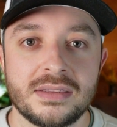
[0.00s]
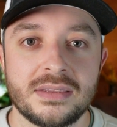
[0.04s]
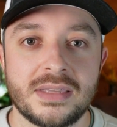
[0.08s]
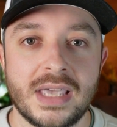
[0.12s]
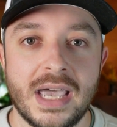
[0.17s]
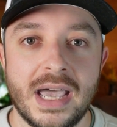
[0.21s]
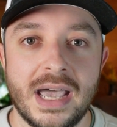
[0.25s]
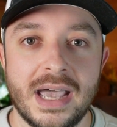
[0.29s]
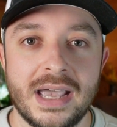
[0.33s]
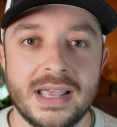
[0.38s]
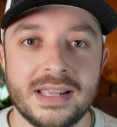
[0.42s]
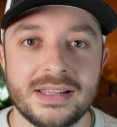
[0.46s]

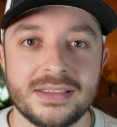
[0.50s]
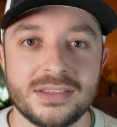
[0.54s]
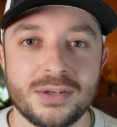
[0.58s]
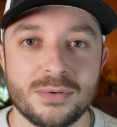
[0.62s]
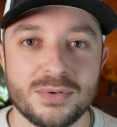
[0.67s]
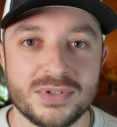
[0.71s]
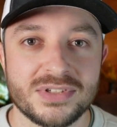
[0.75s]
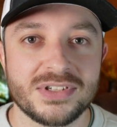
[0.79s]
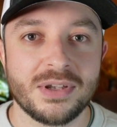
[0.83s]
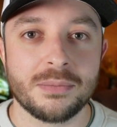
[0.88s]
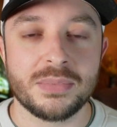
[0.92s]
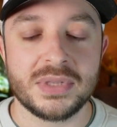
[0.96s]
that there
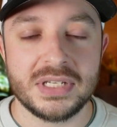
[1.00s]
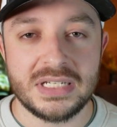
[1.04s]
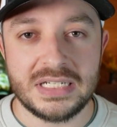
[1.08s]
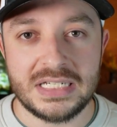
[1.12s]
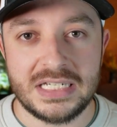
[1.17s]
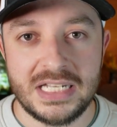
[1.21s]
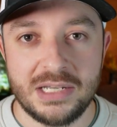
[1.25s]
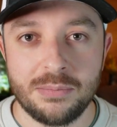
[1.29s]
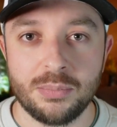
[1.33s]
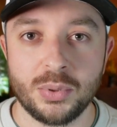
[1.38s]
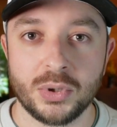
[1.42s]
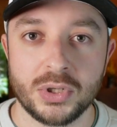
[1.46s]
was something
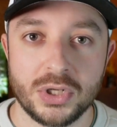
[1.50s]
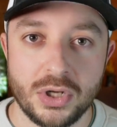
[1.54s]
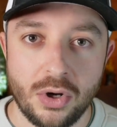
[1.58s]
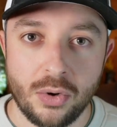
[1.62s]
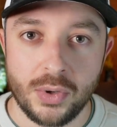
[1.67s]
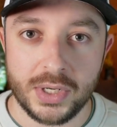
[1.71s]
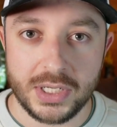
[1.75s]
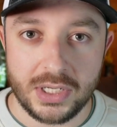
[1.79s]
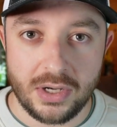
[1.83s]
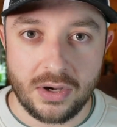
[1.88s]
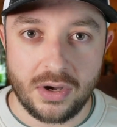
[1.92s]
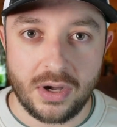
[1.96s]
deeper
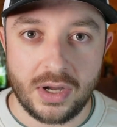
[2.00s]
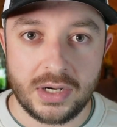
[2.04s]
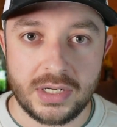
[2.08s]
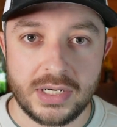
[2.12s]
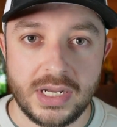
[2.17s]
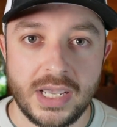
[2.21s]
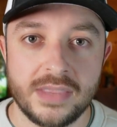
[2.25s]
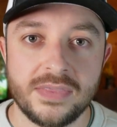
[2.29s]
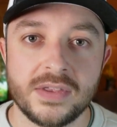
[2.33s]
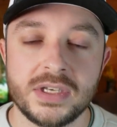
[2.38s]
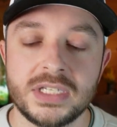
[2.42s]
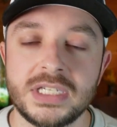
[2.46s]
going on.
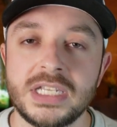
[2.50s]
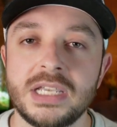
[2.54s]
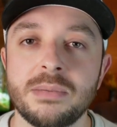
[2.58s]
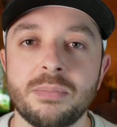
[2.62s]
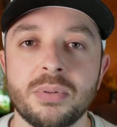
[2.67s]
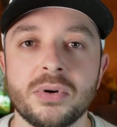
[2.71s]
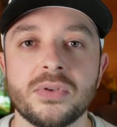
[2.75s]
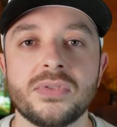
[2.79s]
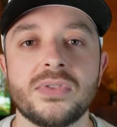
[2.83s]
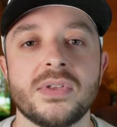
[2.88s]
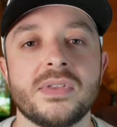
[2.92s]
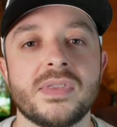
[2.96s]
And the
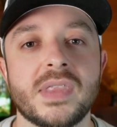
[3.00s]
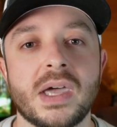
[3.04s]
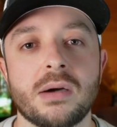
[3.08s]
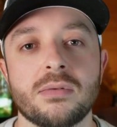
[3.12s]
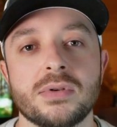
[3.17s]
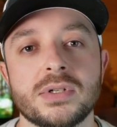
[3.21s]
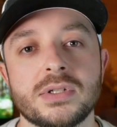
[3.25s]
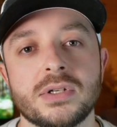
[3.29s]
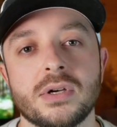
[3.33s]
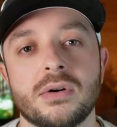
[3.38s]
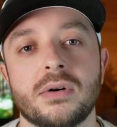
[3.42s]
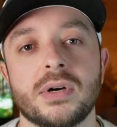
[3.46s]
deeper thing that
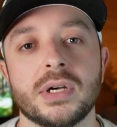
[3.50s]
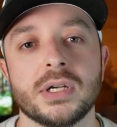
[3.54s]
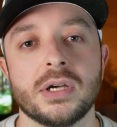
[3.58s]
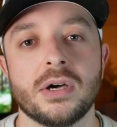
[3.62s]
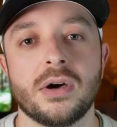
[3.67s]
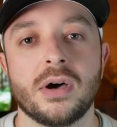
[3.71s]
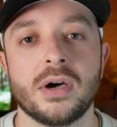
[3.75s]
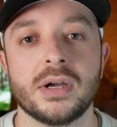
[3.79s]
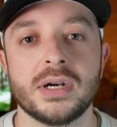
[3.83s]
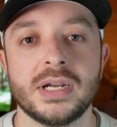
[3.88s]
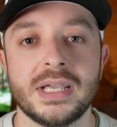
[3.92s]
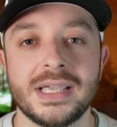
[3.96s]
was going
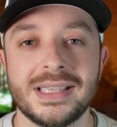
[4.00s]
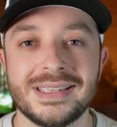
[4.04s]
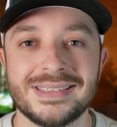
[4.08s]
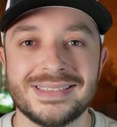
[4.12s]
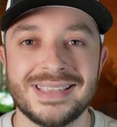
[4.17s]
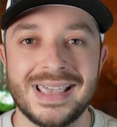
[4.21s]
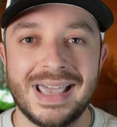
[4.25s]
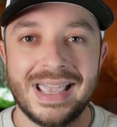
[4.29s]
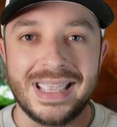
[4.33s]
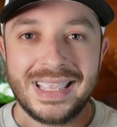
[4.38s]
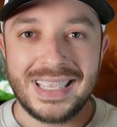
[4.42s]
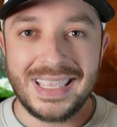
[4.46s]
on is
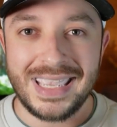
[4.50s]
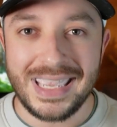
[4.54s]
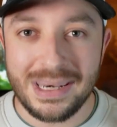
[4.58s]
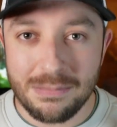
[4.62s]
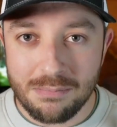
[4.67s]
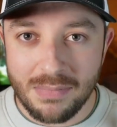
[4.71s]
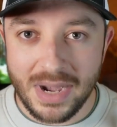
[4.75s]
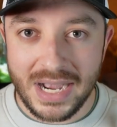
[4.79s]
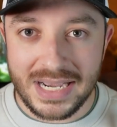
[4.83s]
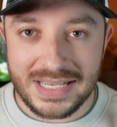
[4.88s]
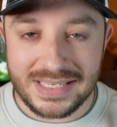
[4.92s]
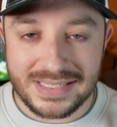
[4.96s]
that
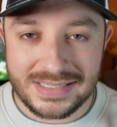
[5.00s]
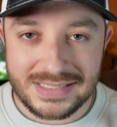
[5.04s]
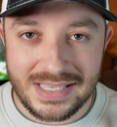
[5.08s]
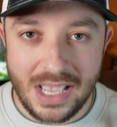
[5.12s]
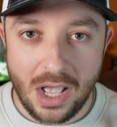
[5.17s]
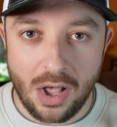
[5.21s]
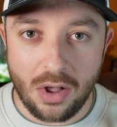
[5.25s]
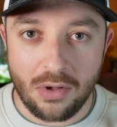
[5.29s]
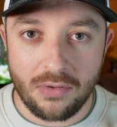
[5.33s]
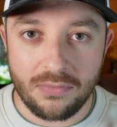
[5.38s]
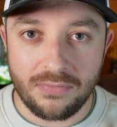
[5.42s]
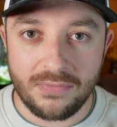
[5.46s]
in
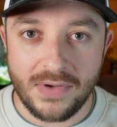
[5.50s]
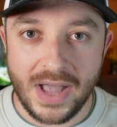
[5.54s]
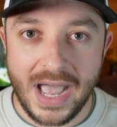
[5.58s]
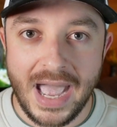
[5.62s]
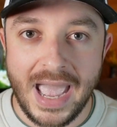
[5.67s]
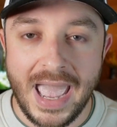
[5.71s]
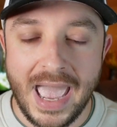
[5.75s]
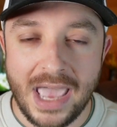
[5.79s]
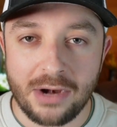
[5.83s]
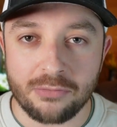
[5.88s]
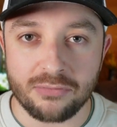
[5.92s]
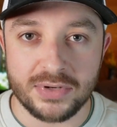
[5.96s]
myself,
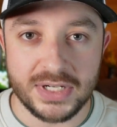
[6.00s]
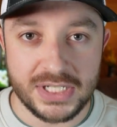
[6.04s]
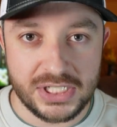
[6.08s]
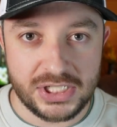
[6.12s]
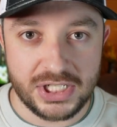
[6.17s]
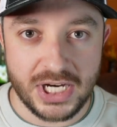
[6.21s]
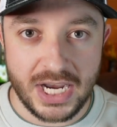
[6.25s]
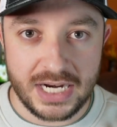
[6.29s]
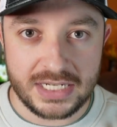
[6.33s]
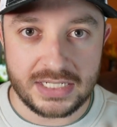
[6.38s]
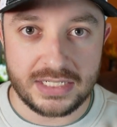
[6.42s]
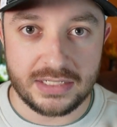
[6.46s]
I had
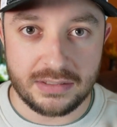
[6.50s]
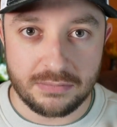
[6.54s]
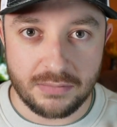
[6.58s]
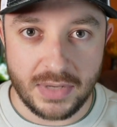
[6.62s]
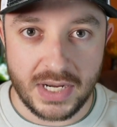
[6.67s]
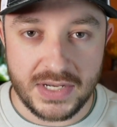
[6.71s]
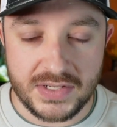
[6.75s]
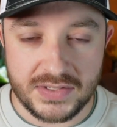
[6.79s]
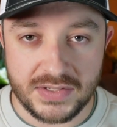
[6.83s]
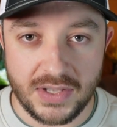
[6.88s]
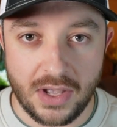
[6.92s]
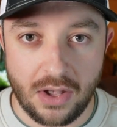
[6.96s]
rejected
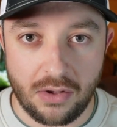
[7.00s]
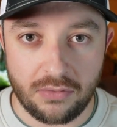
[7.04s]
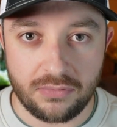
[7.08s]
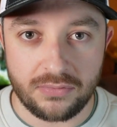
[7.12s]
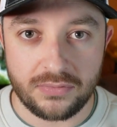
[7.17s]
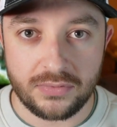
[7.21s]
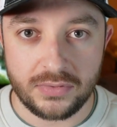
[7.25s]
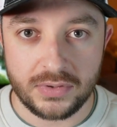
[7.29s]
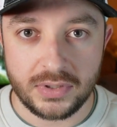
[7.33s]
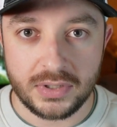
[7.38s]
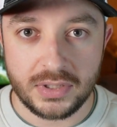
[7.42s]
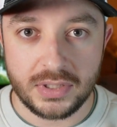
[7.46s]

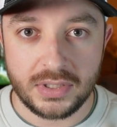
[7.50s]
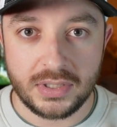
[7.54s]
myself.